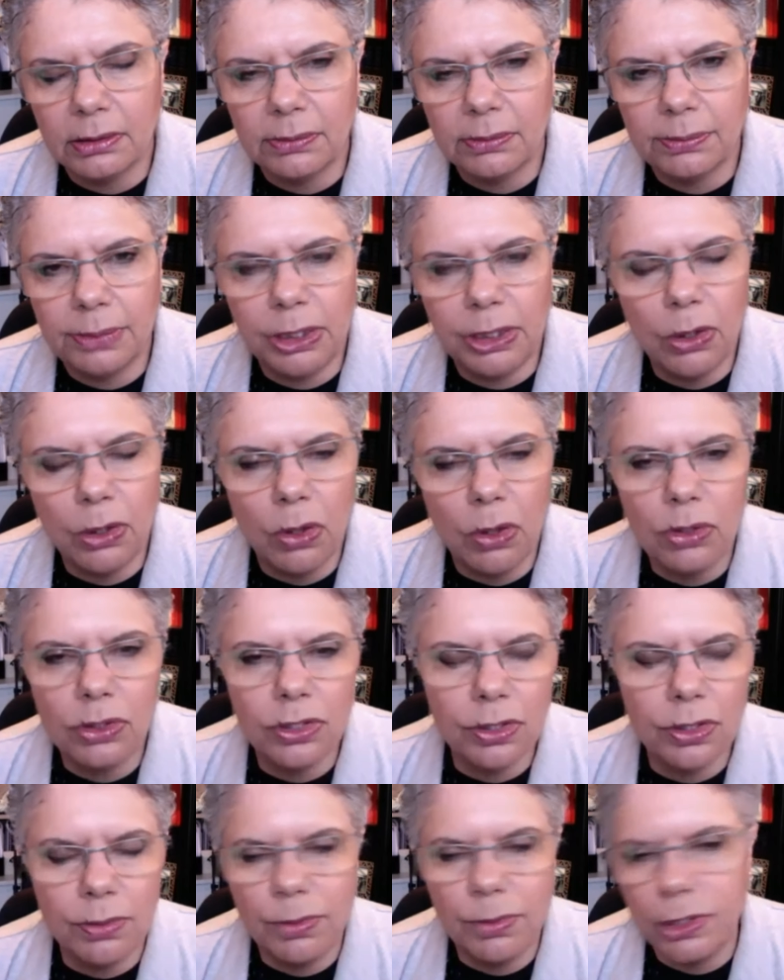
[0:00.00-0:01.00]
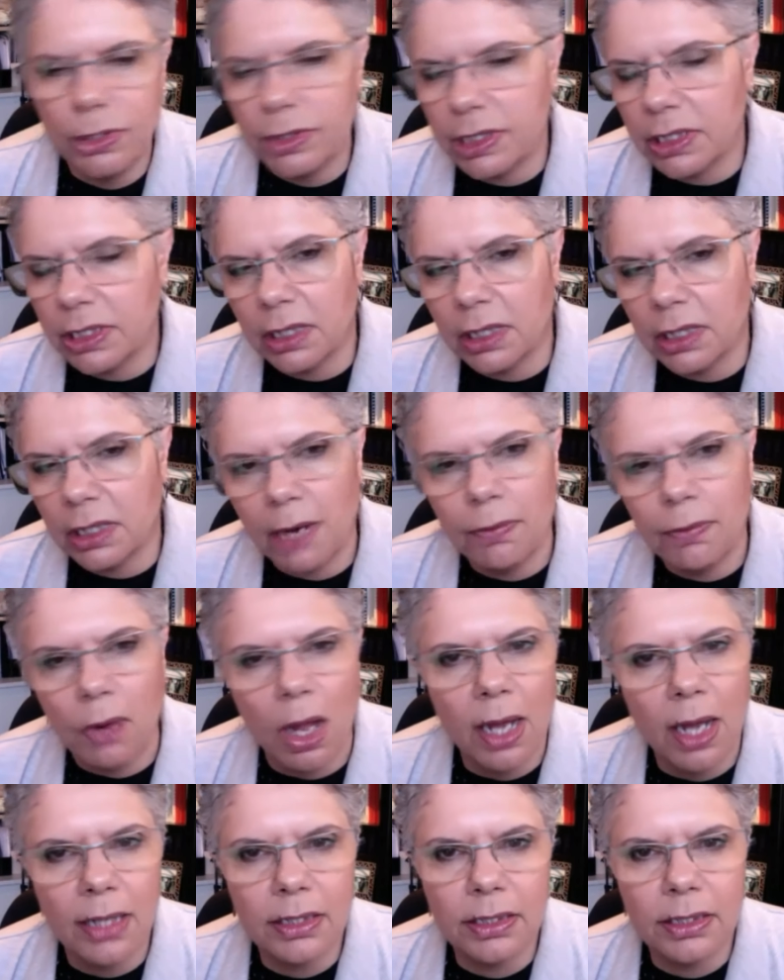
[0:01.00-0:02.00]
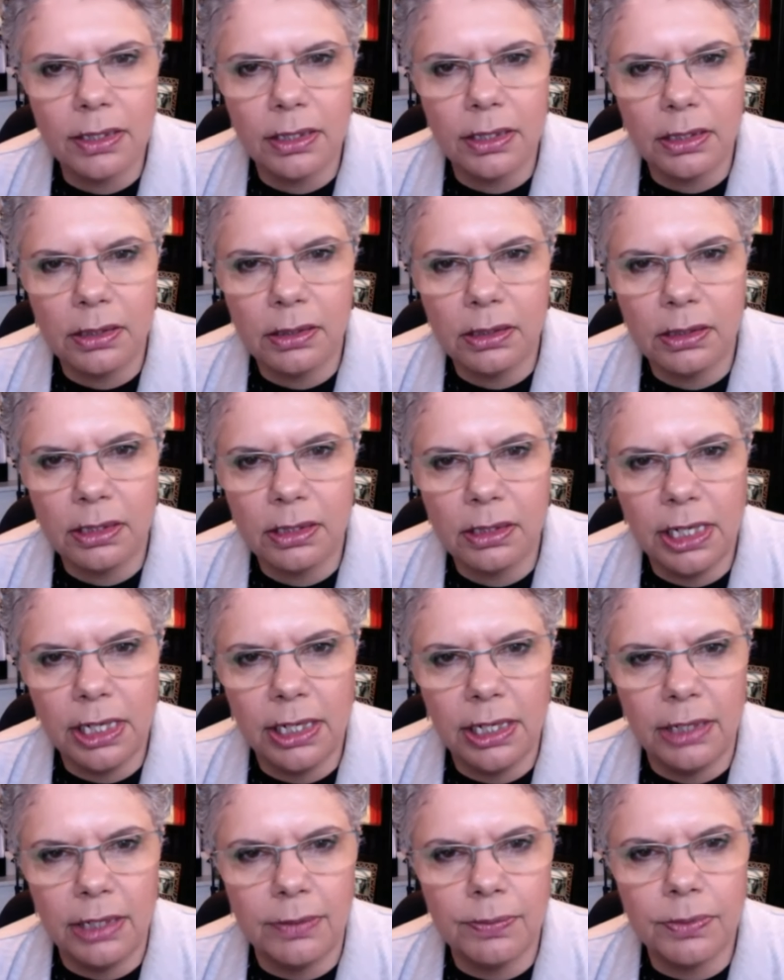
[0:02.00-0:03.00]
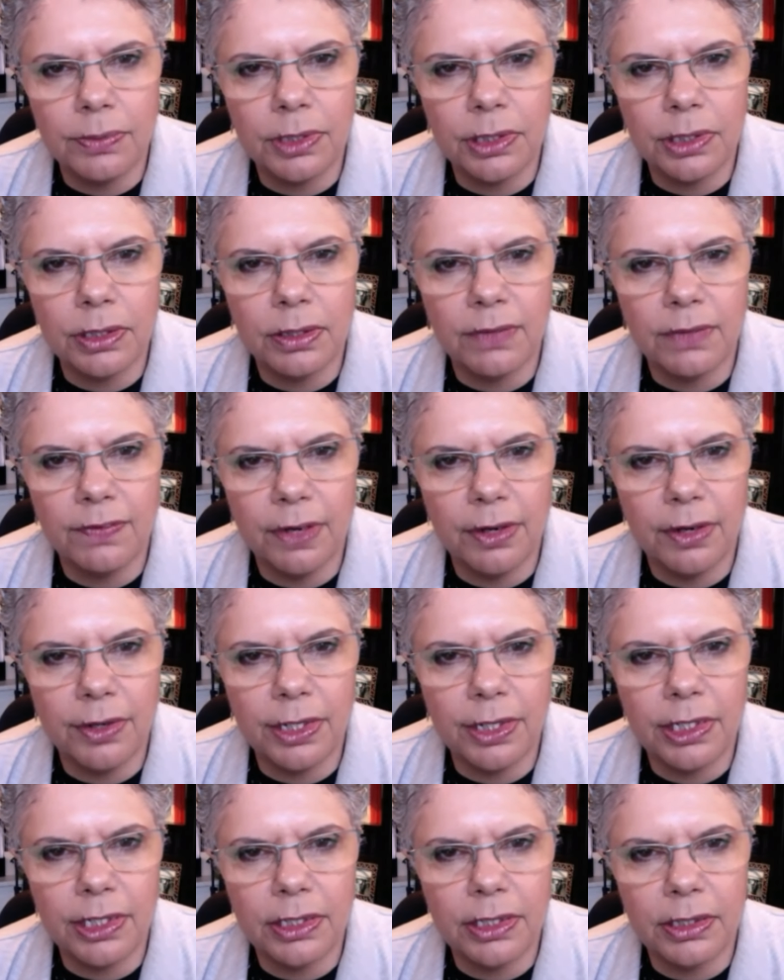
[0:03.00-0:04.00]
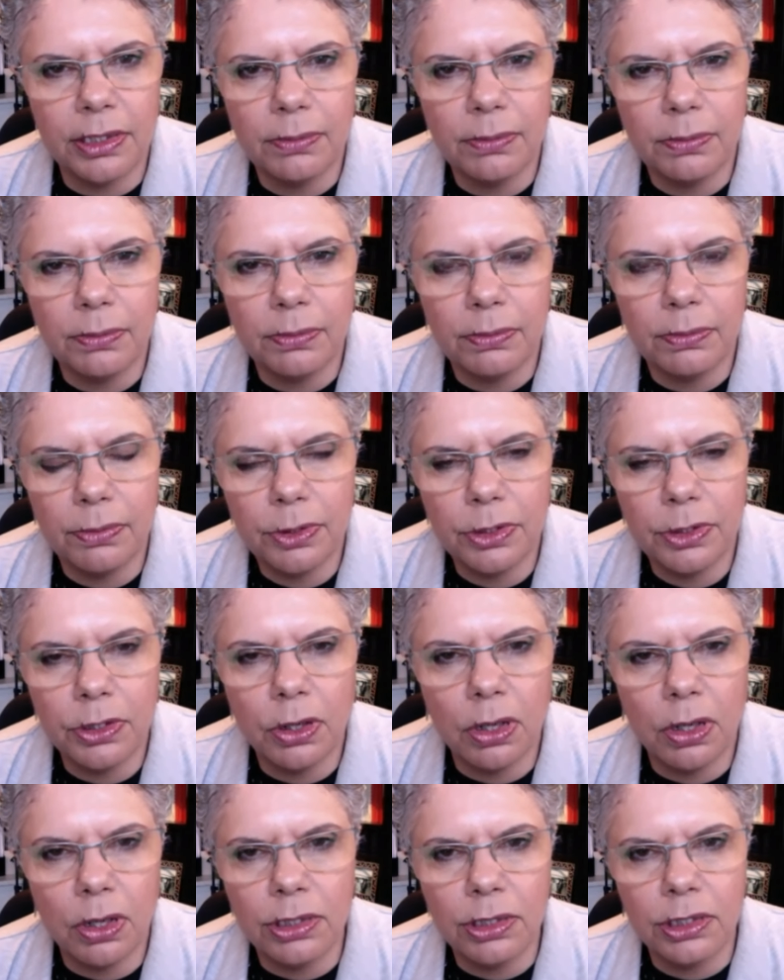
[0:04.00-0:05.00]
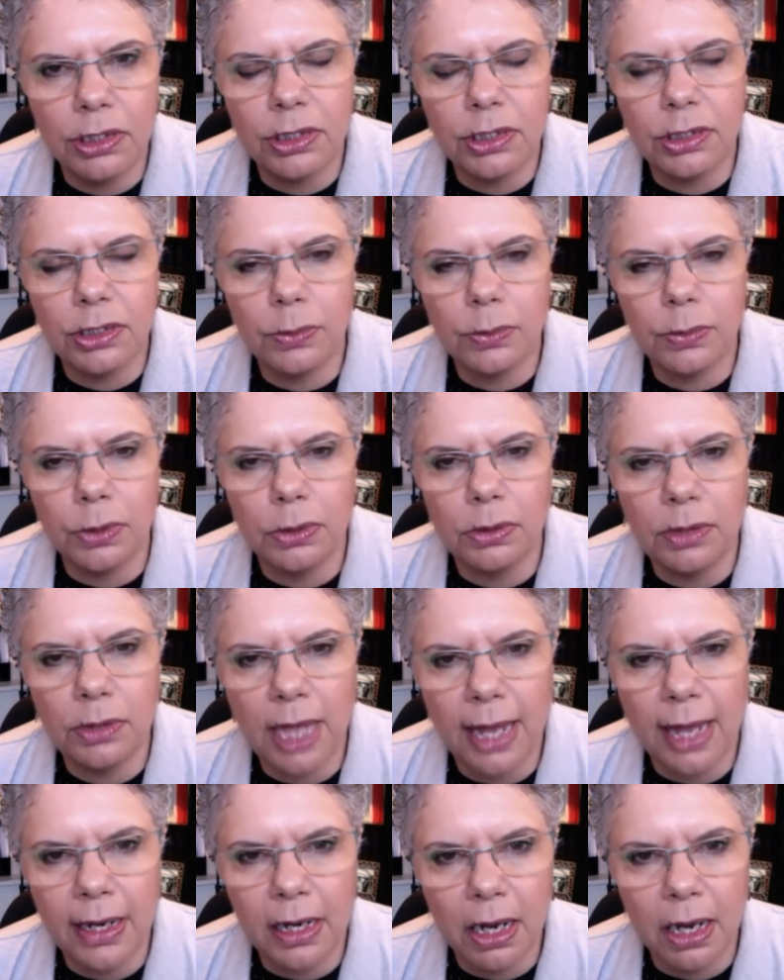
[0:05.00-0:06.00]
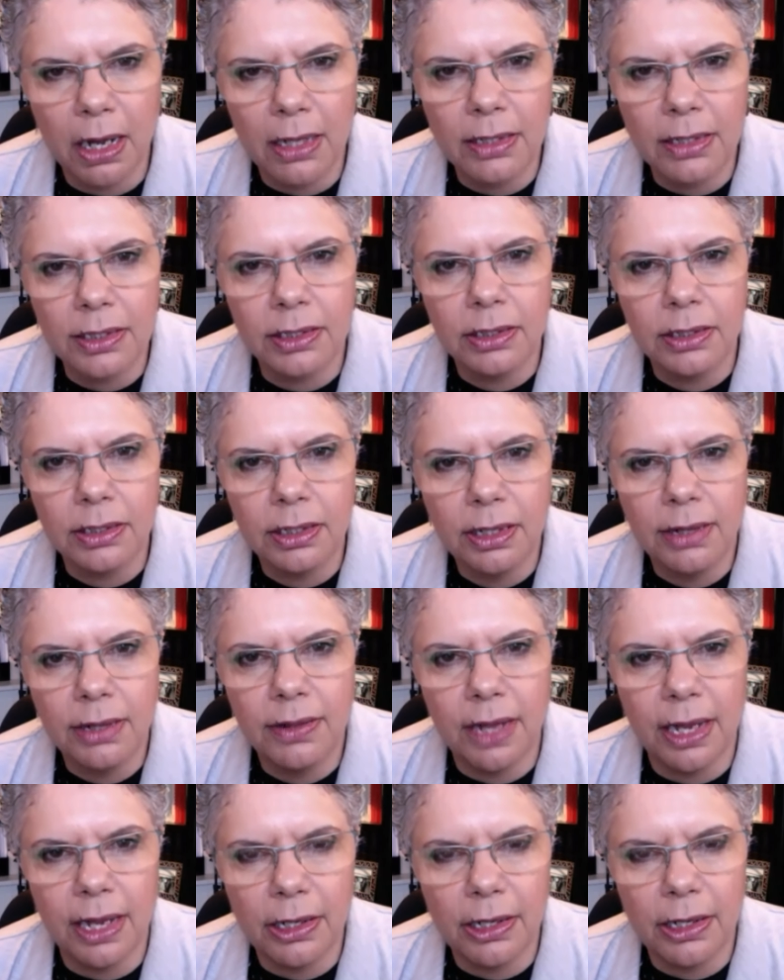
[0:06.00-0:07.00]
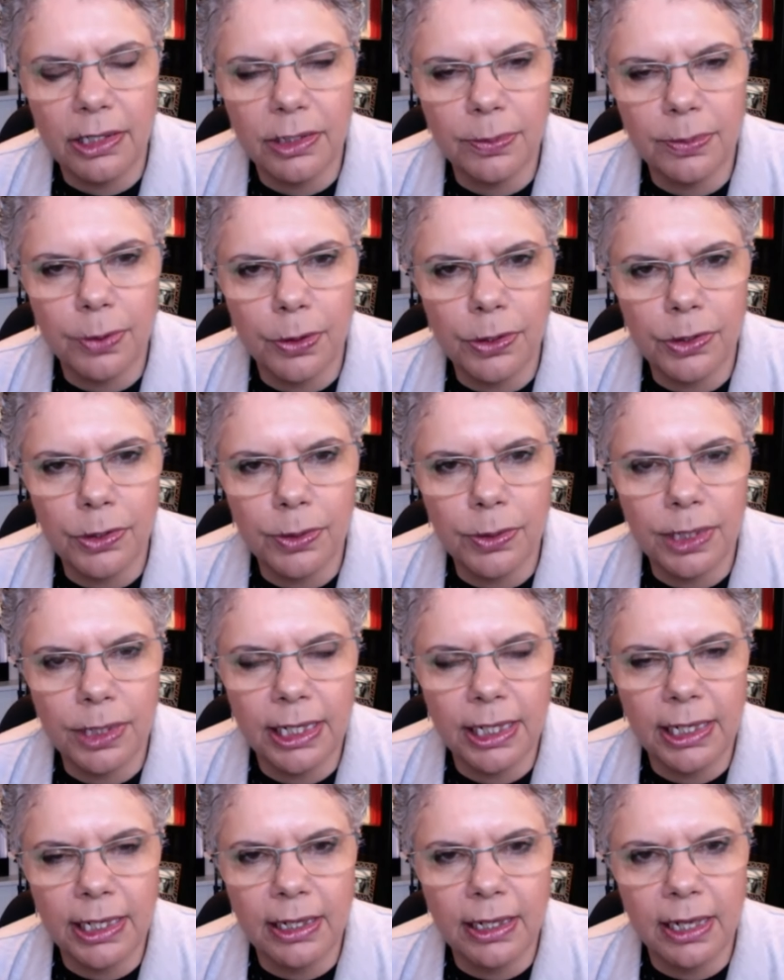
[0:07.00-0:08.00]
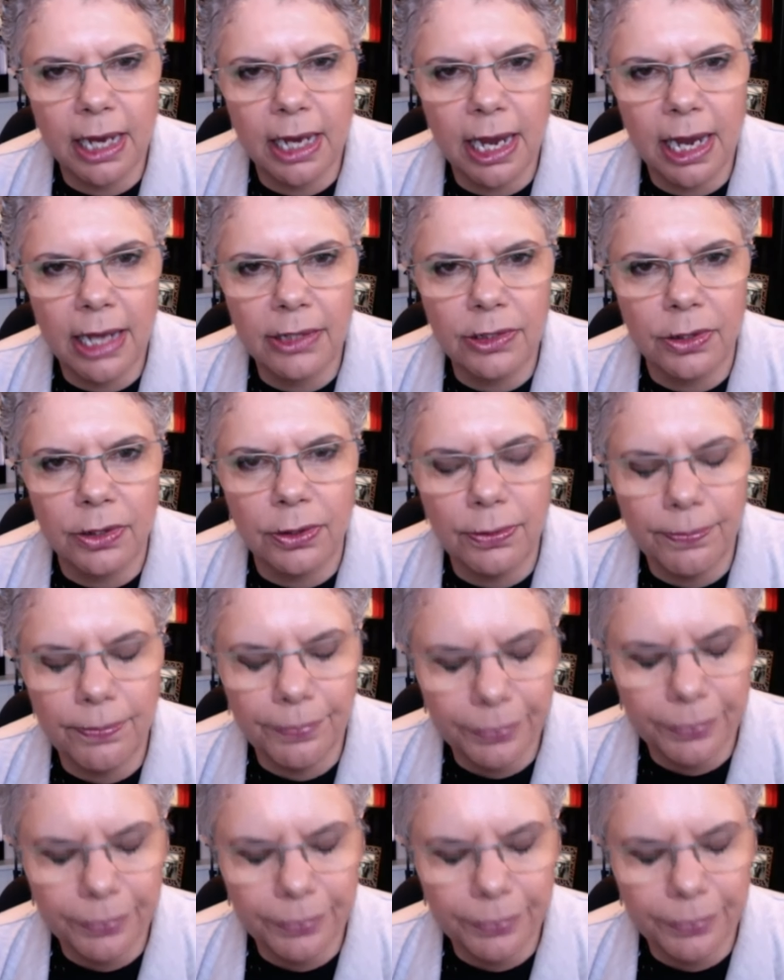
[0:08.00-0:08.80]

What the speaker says: beyond the music that I write and the idioms and the various musicologists will analyse that, I suppose, when they can get their hands on it.